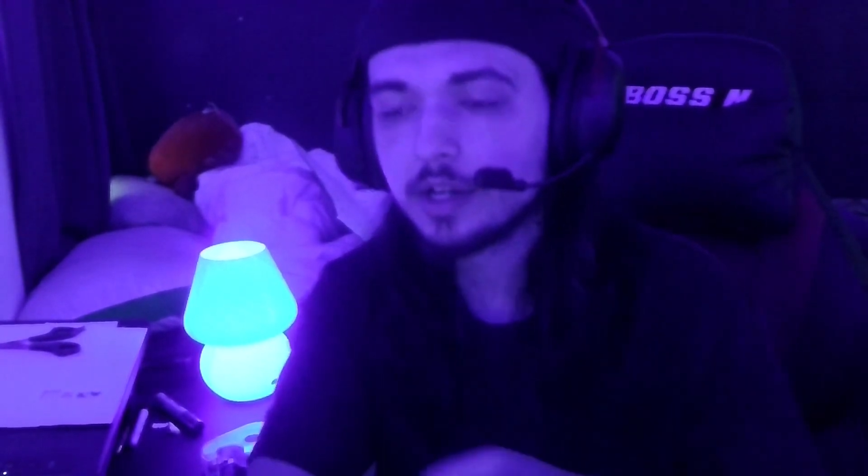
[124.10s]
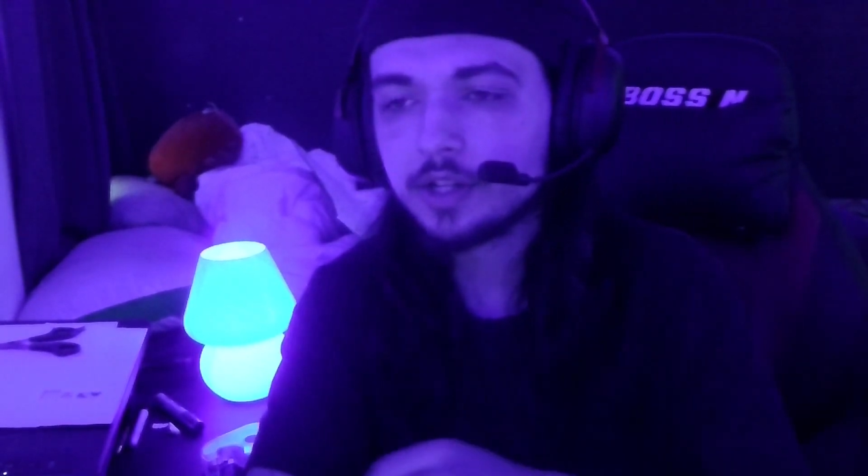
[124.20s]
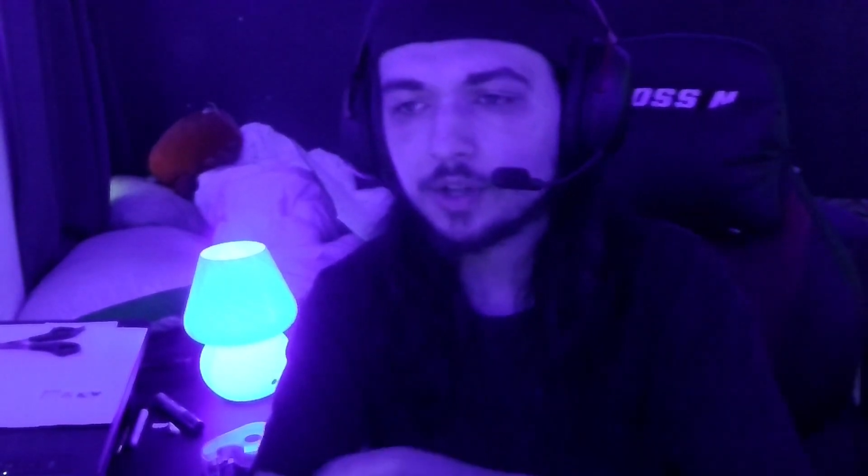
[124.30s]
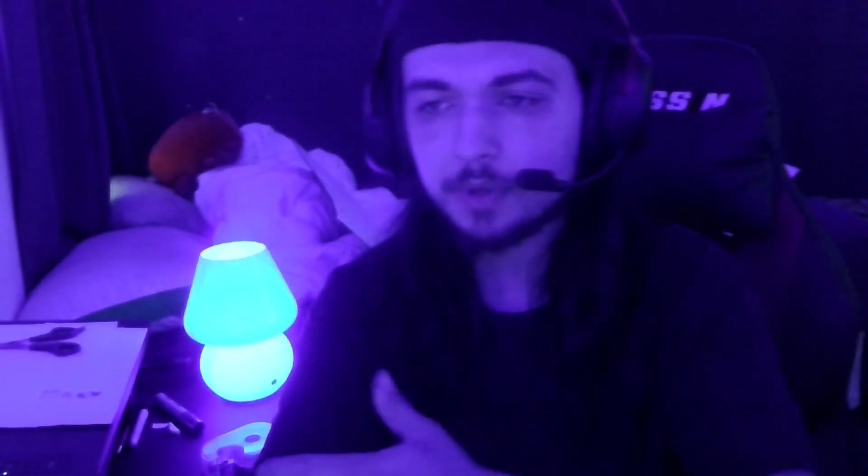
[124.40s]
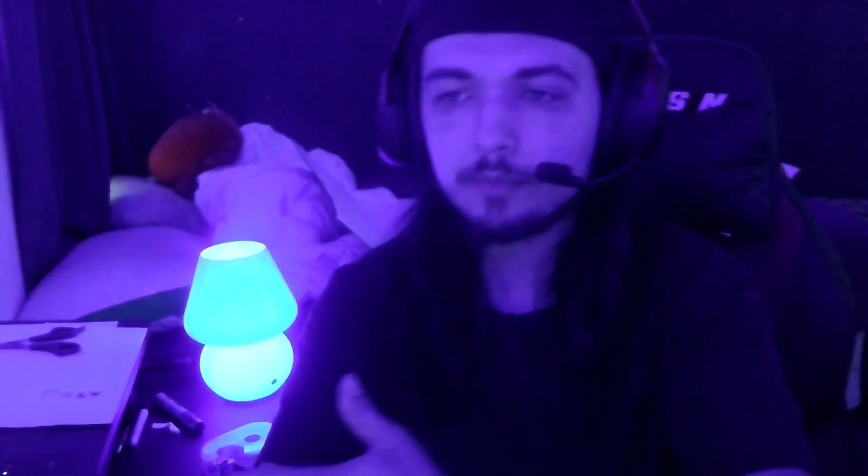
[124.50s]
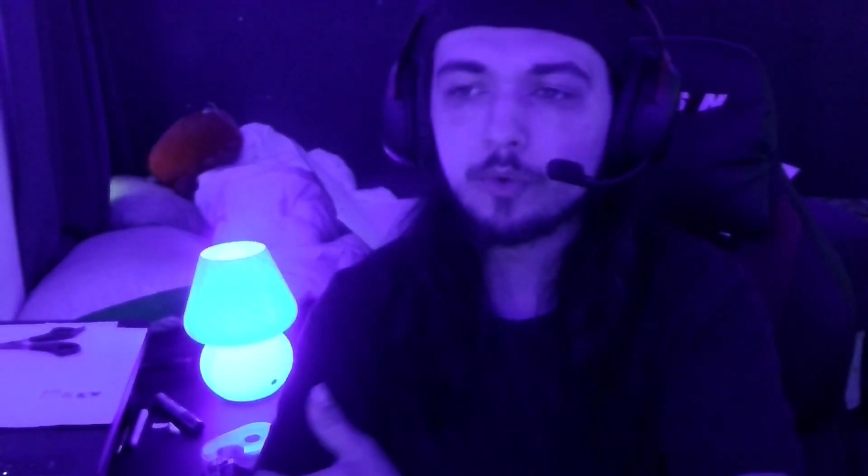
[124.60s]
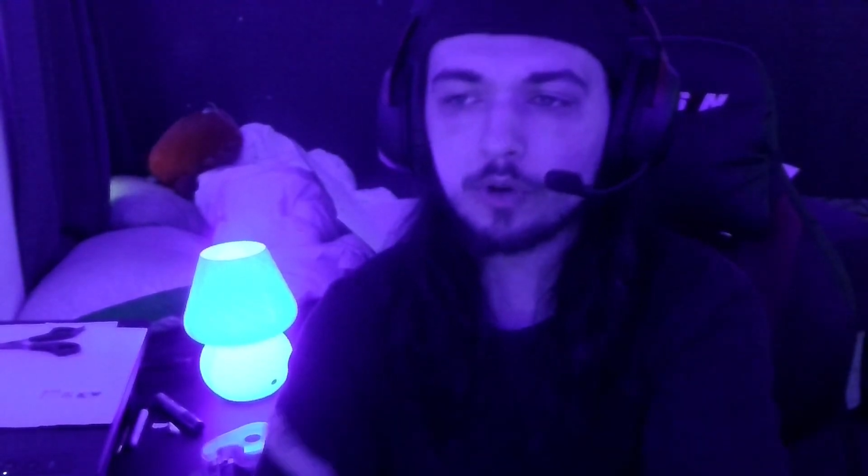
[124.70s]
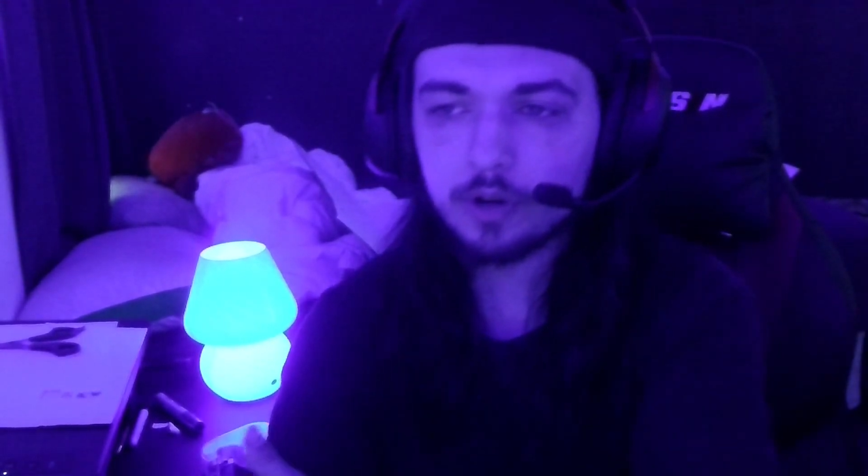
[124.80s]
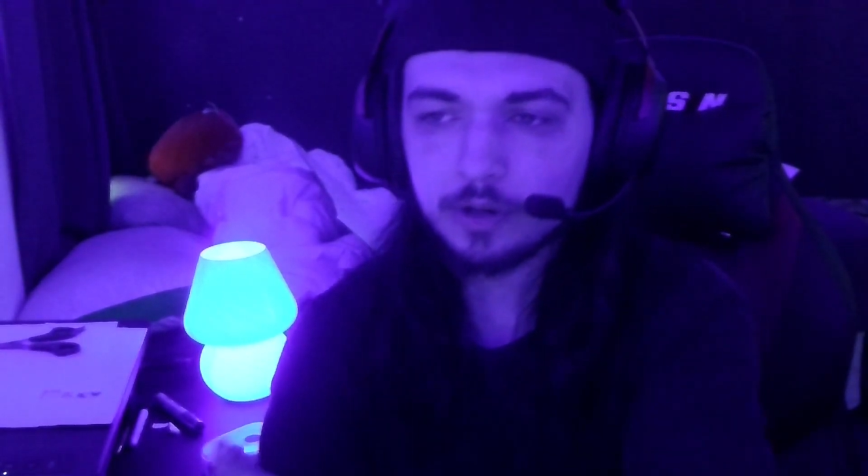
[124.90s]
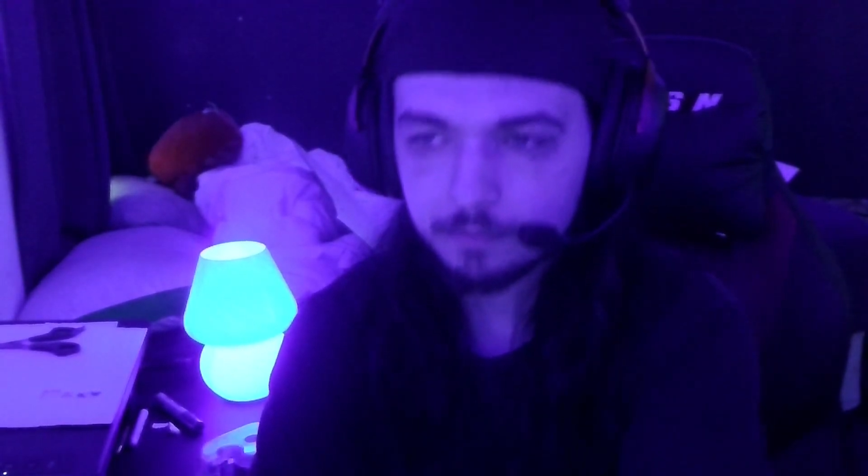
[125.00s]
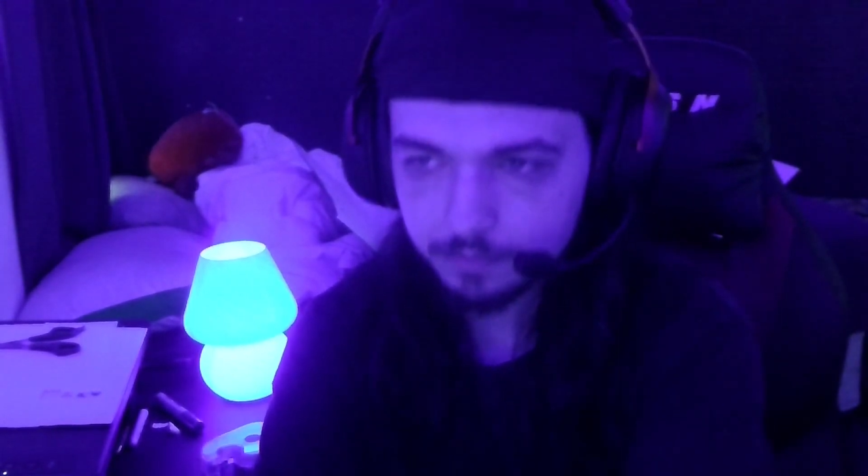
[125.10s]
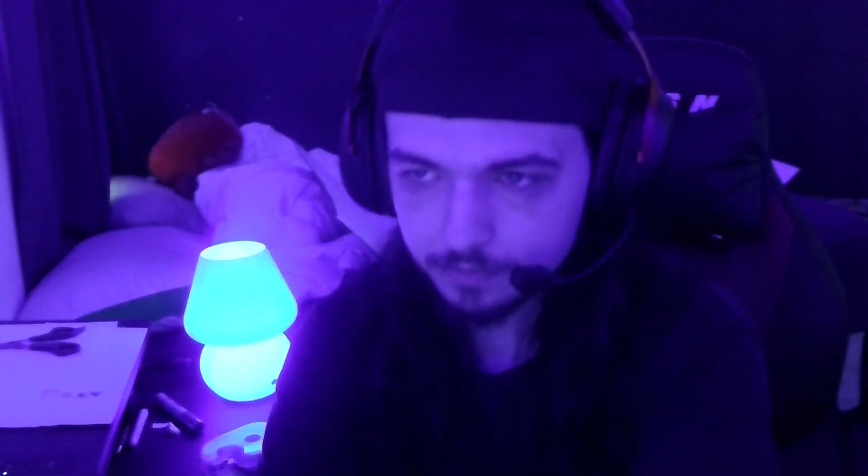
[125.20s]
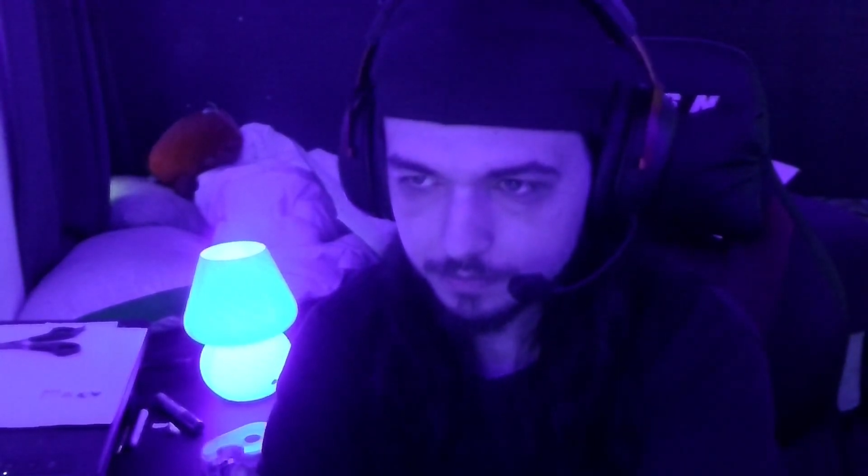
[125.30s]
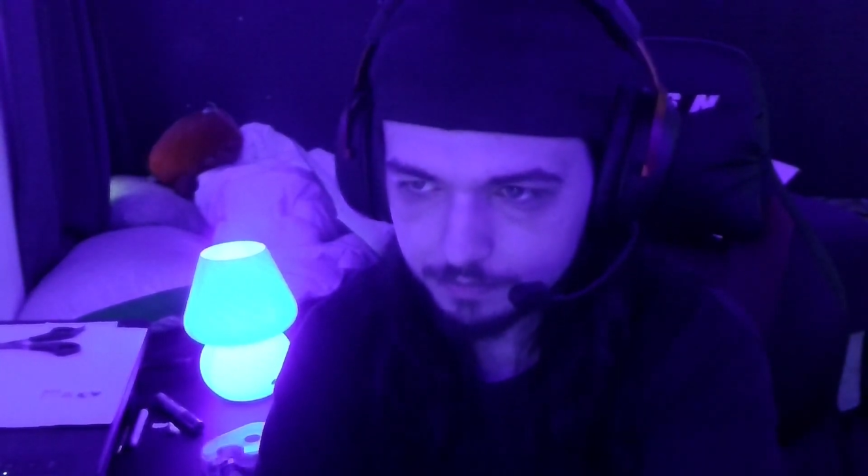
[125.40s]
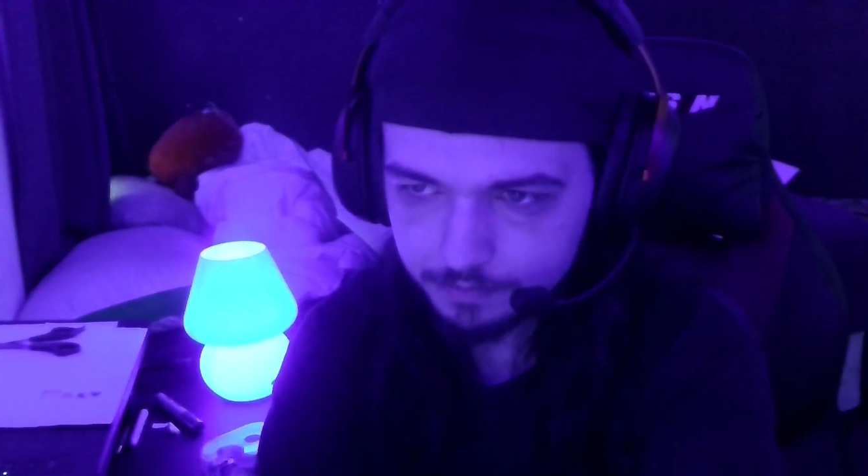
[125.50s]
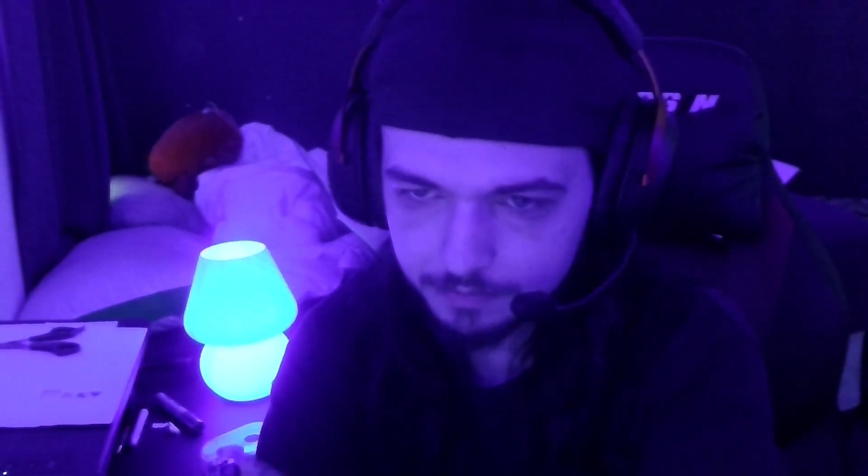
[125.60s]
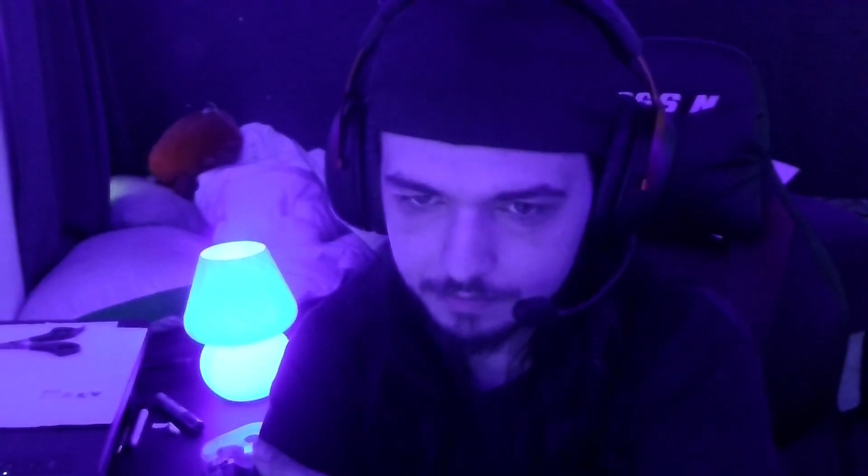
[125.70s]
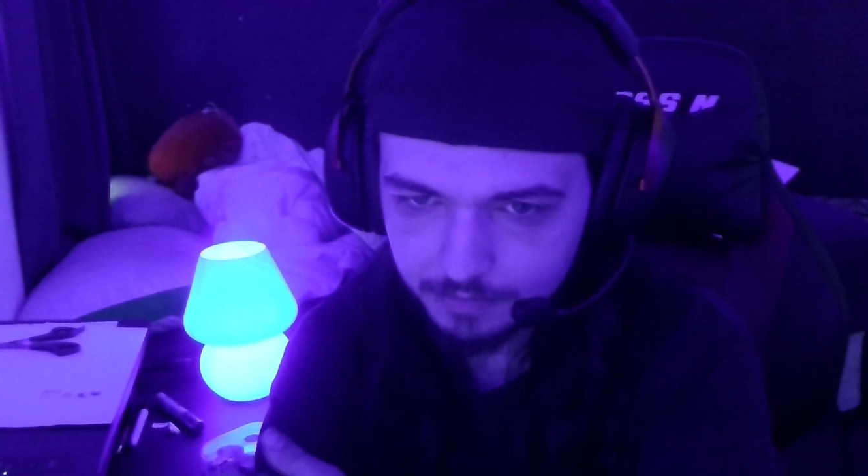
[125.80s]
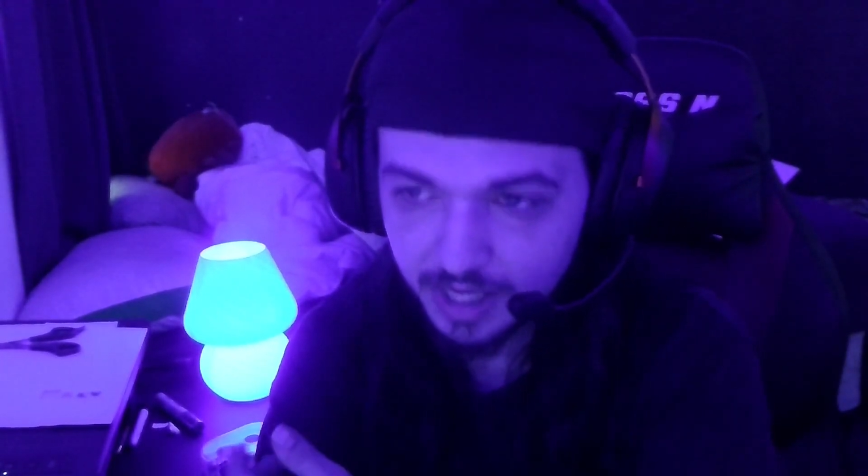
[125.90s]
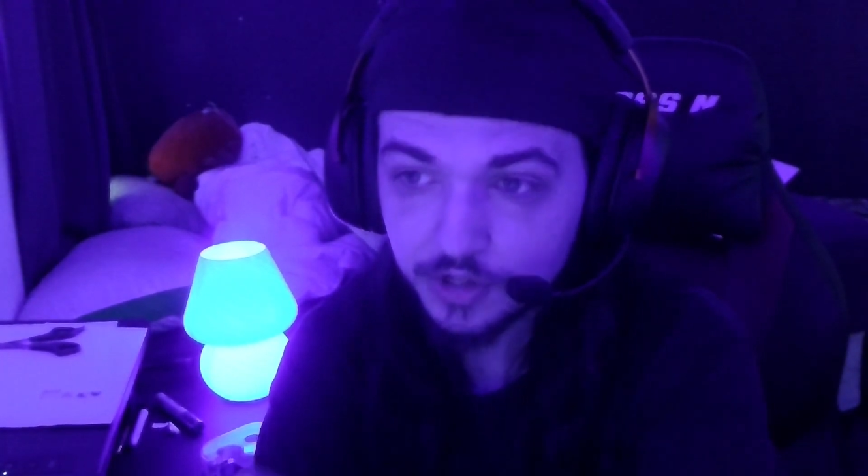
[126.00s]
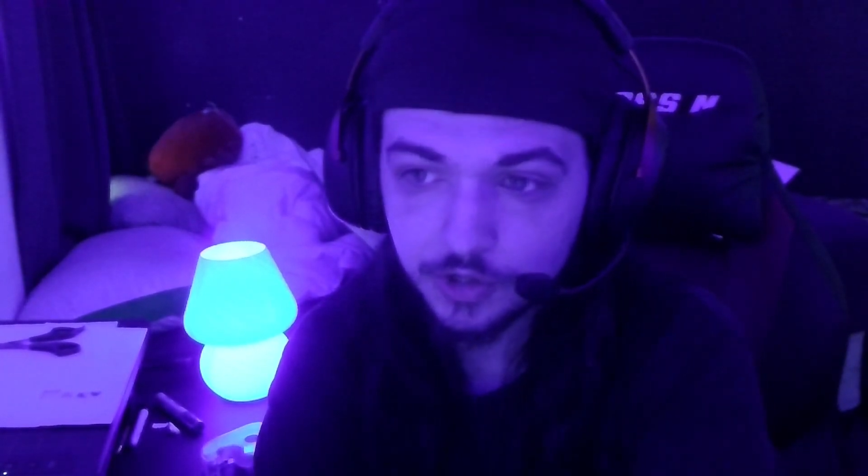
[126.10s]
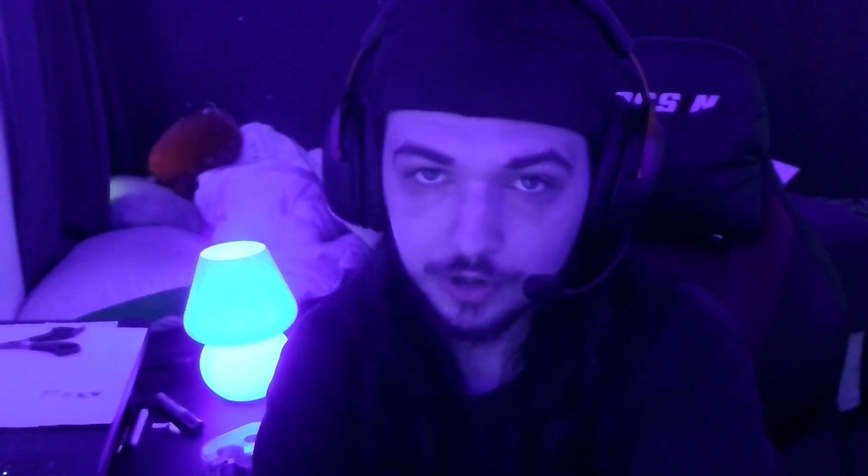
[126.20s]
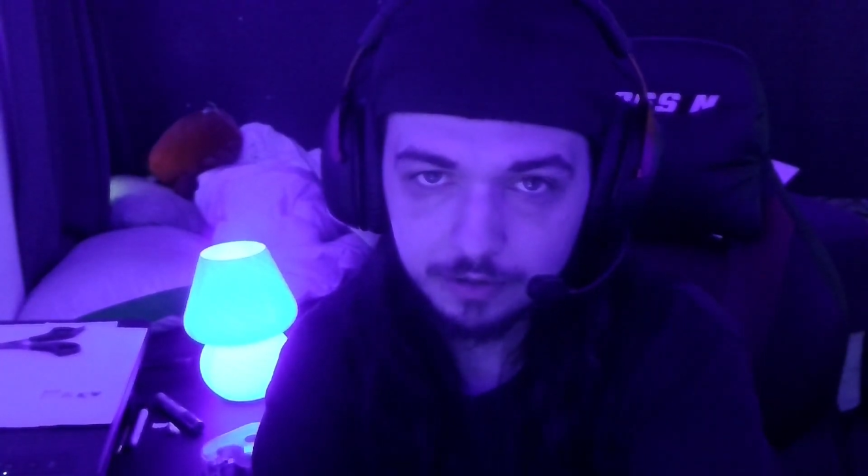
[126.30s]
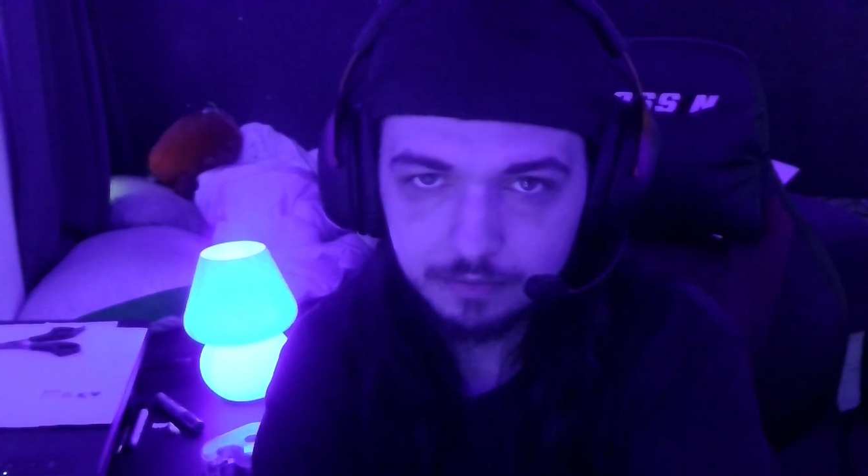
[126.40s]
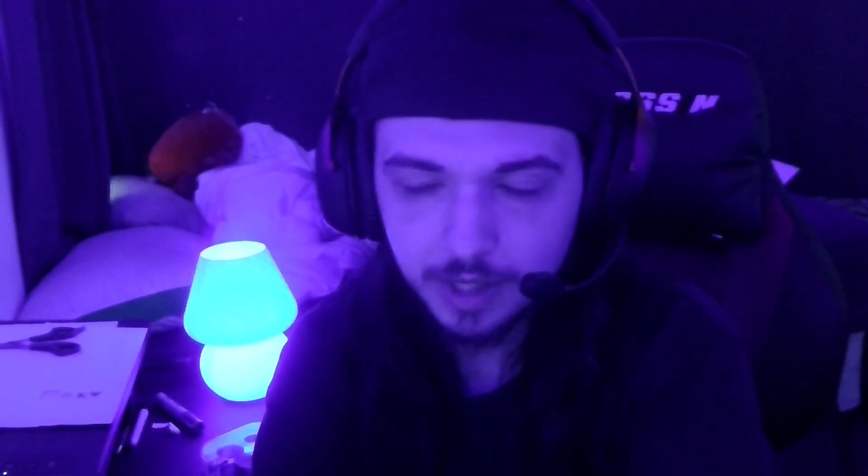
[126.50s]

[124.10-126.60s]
something more Eastern